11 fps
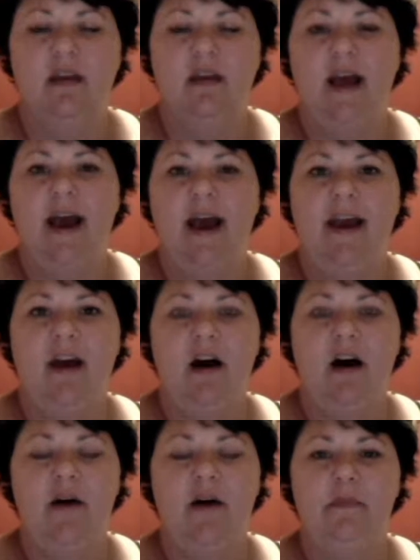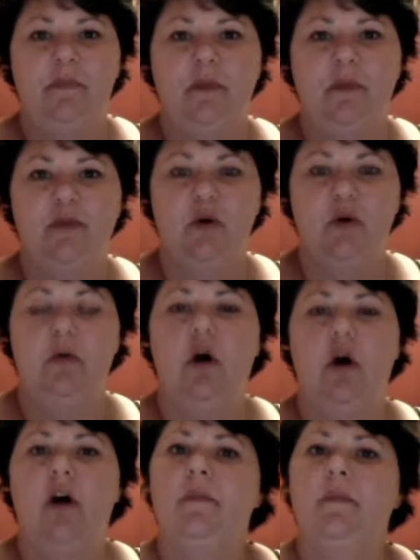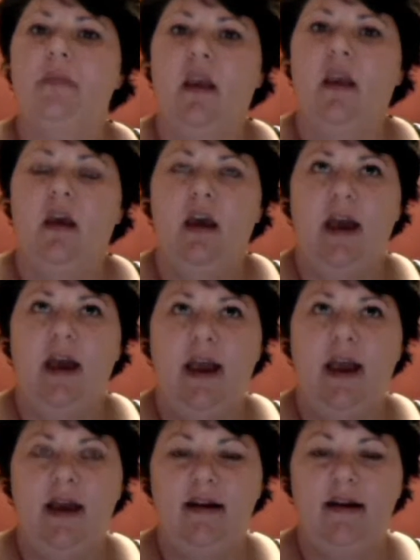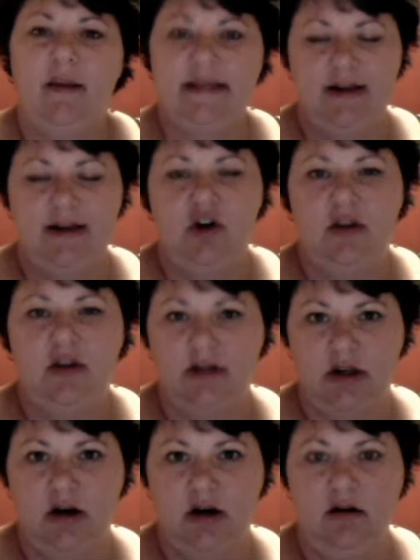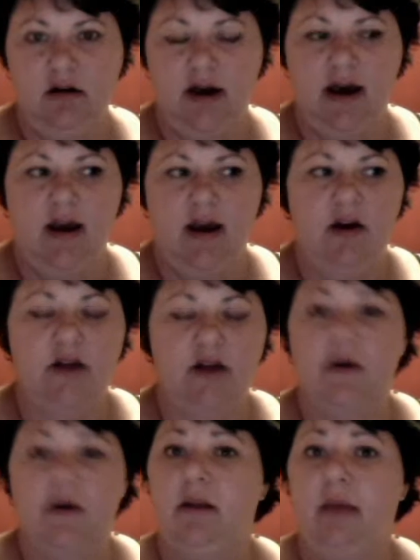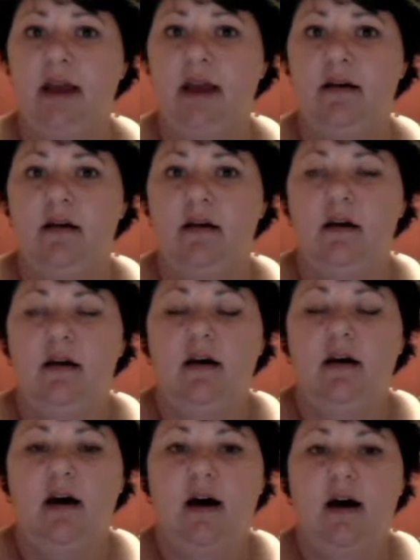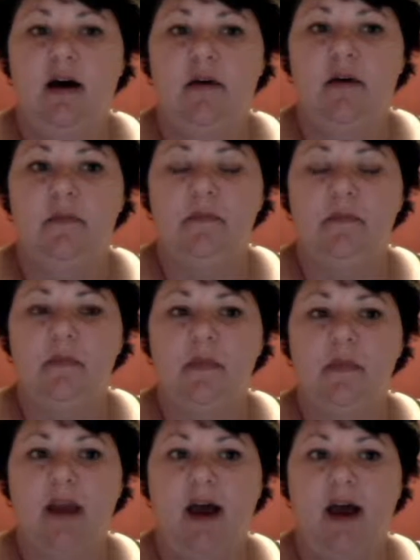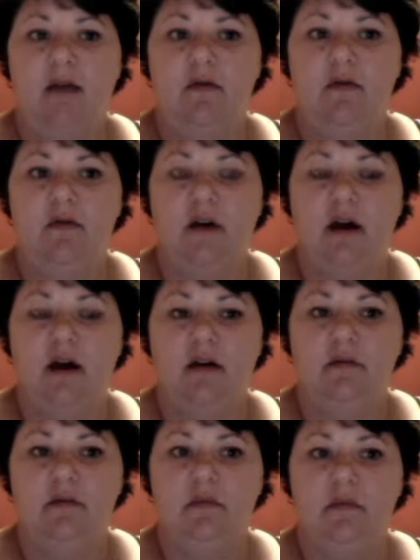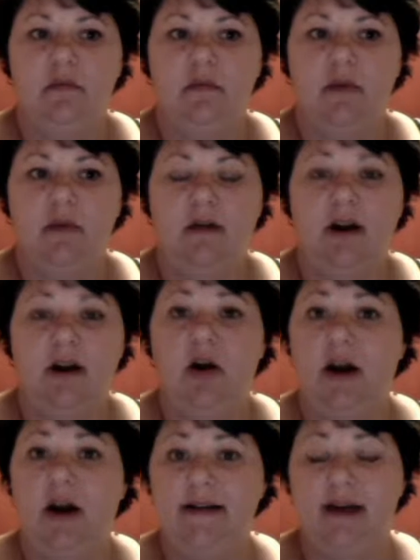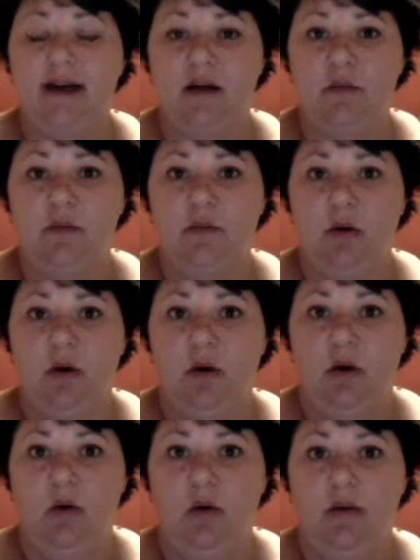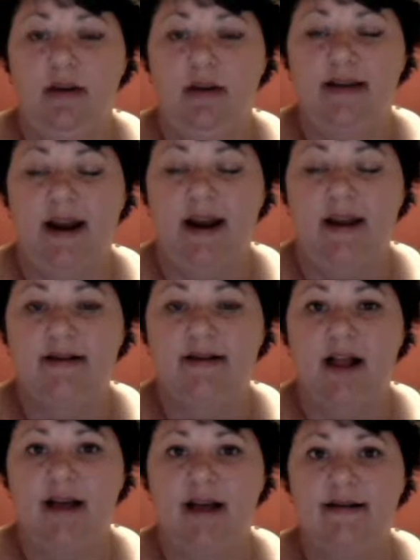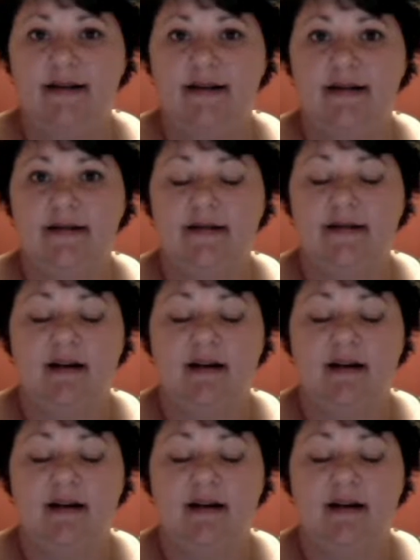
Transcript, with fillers: Hi, um, I'm Joy McGraw, and I'm a senior this year. I graduated in May. Um, I've uh, I've had a great time with these IDS classes.